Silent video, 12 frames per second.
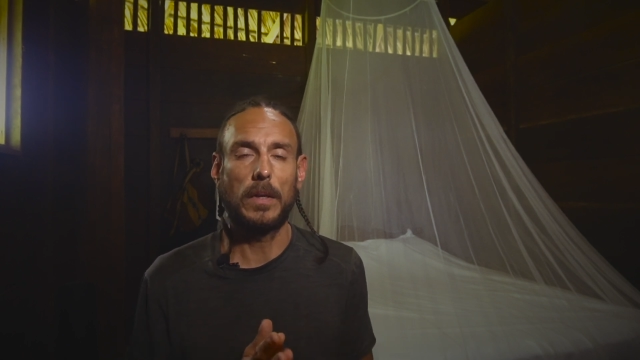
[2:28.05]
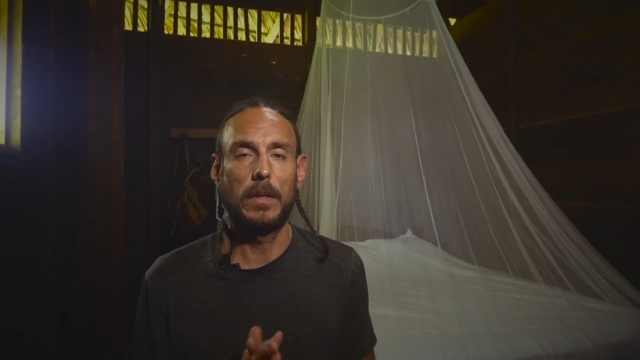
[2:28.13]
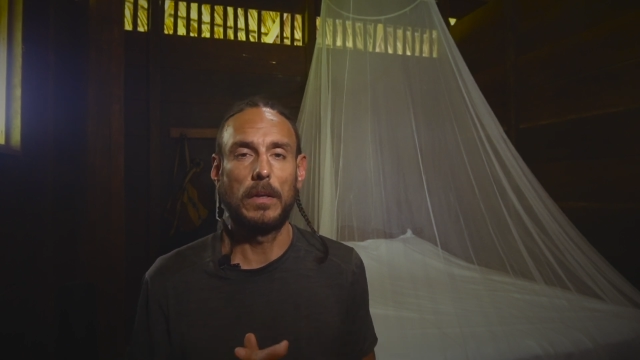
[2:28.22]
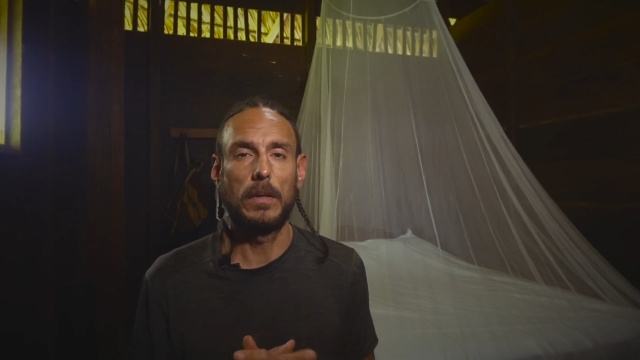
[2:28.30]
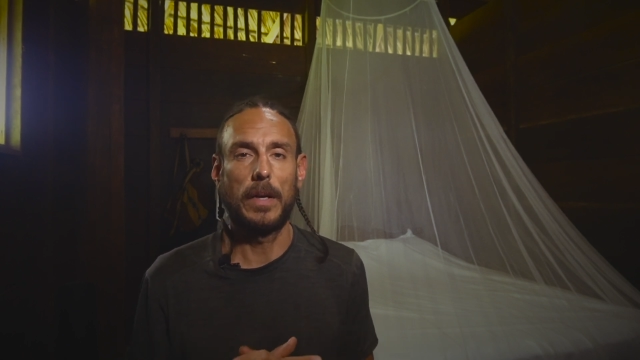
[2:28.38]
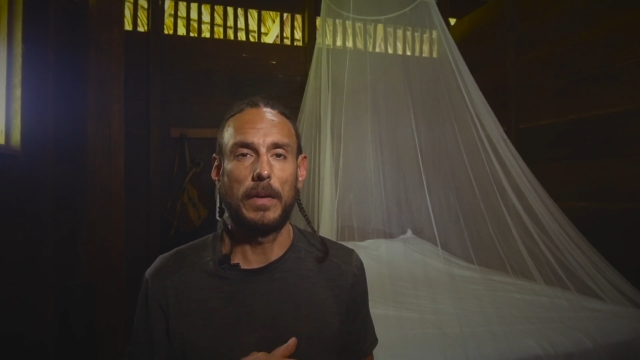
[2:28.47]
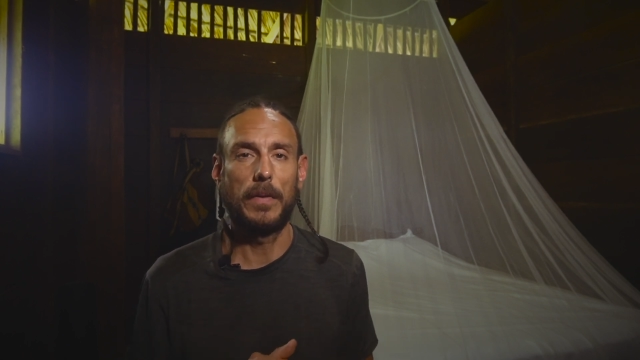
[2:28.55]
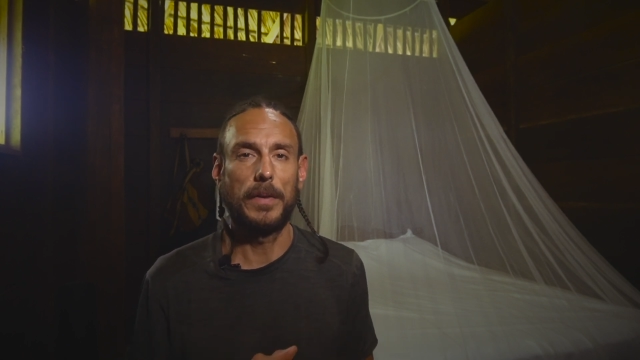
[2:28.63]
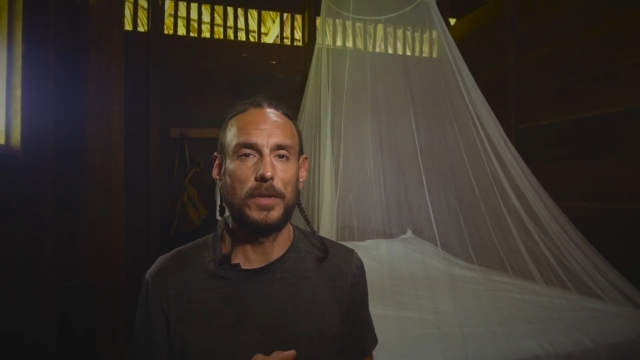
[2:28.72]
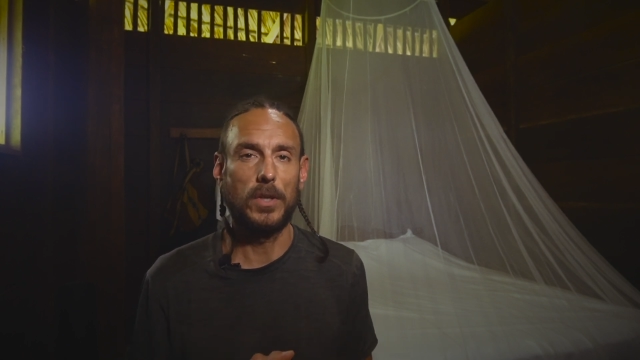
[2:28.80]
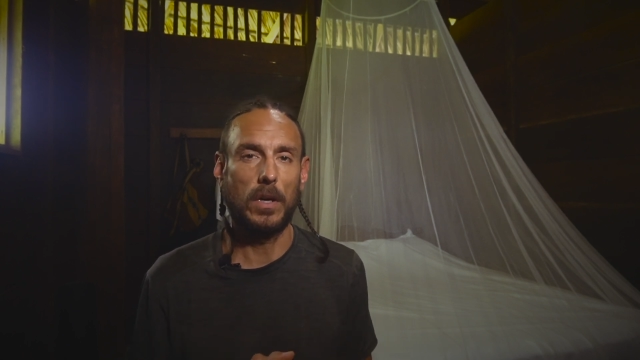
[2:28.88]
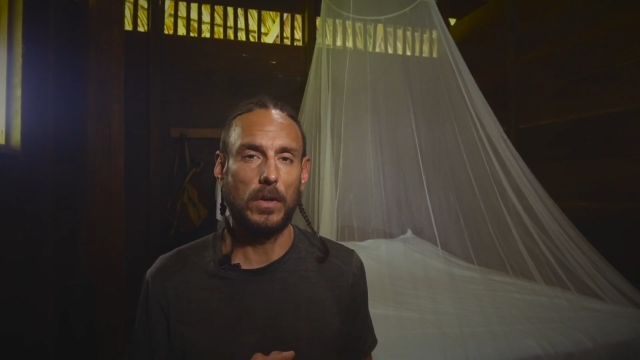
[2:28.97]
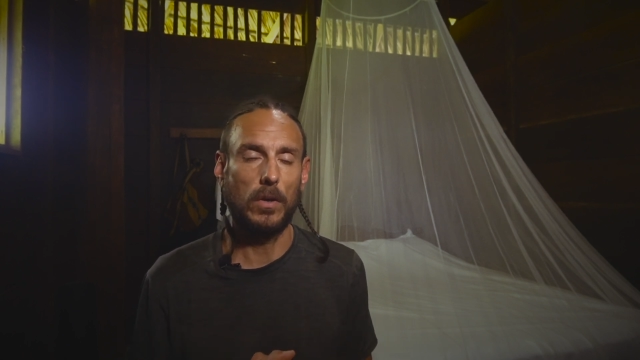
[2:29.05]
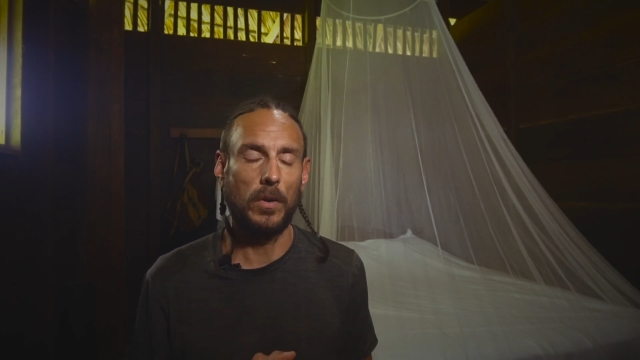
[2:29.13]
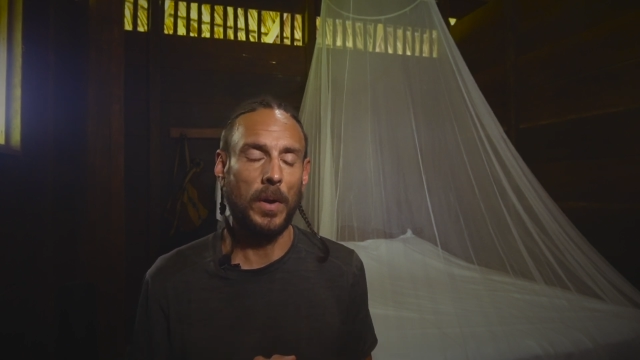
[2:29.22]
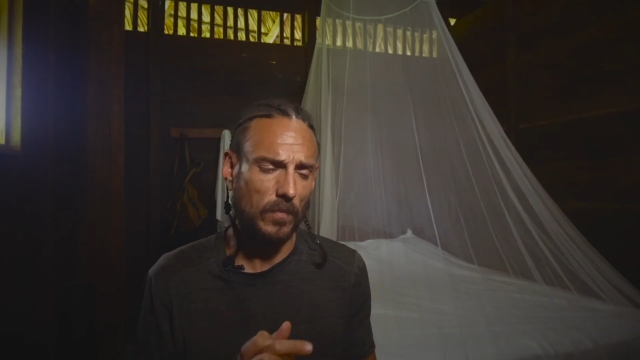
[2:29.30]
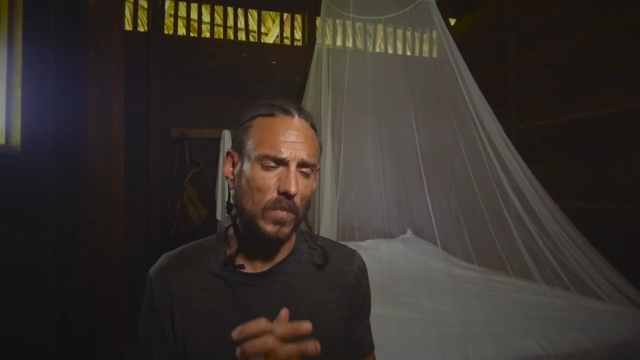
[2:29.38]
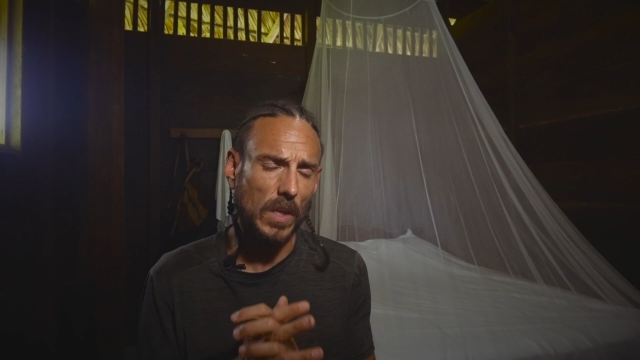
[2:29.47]
here in the
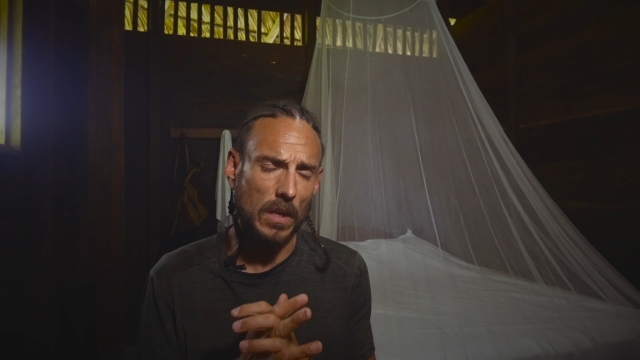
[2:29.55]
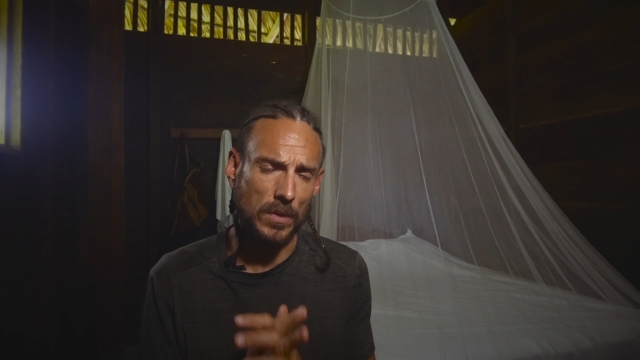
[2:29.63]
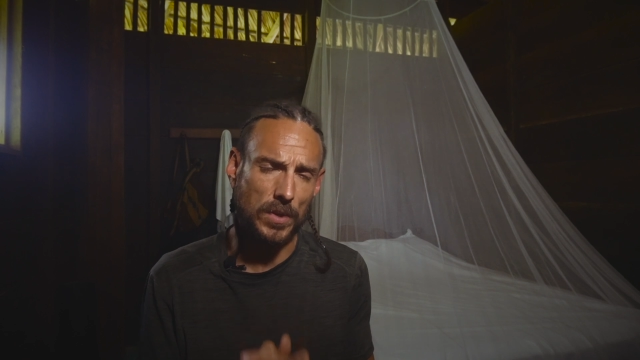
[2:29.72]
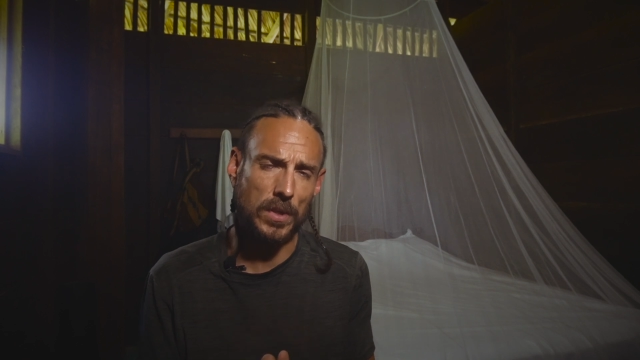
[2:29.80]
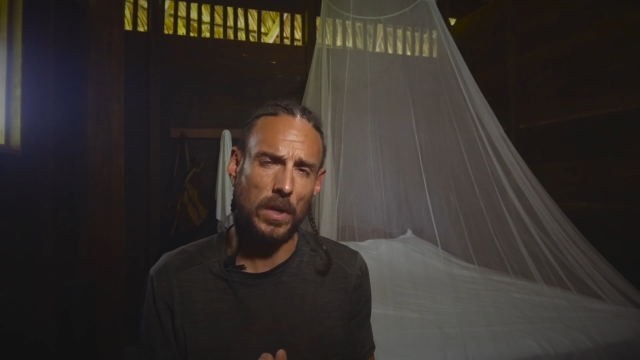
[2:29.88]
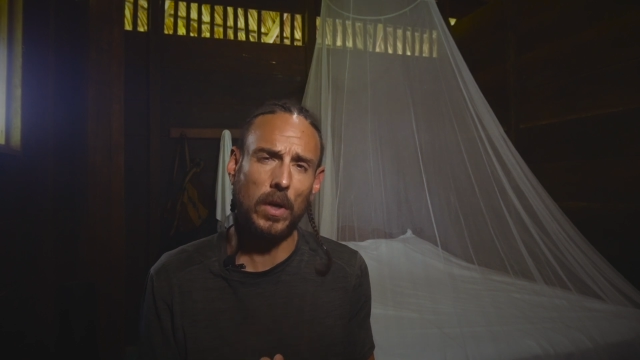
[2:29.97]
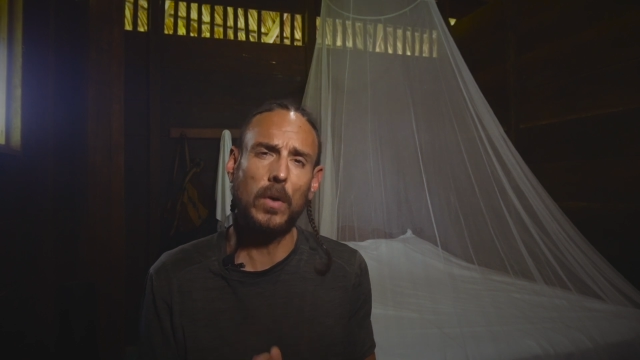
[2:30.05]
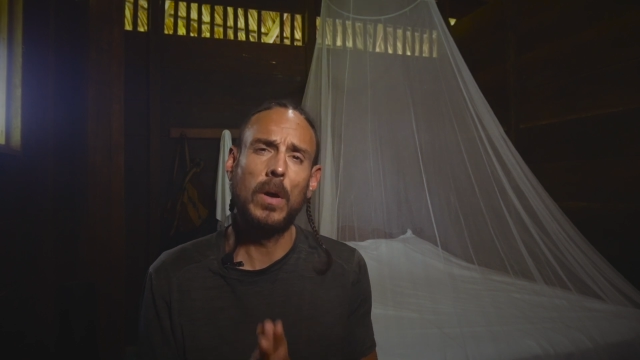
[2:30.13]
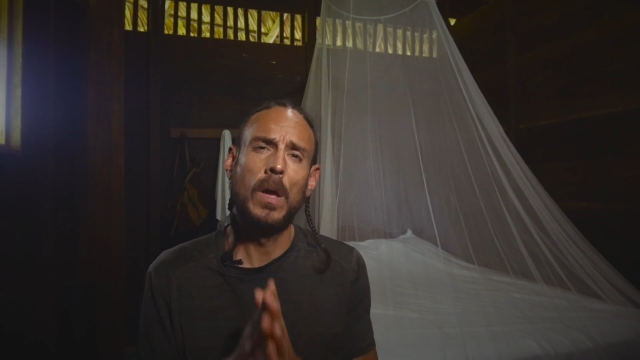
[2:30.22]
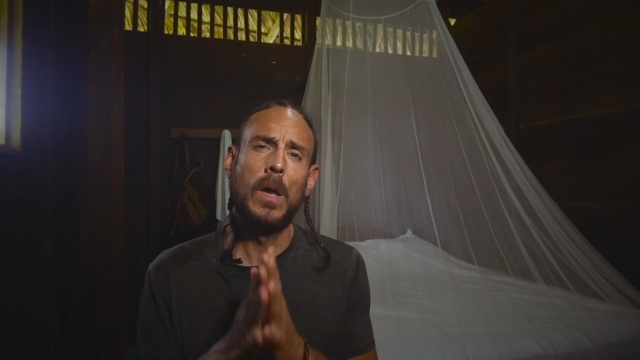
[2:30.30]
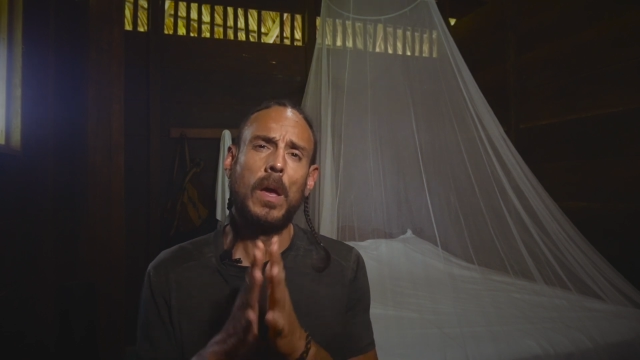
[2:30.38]
jungle. So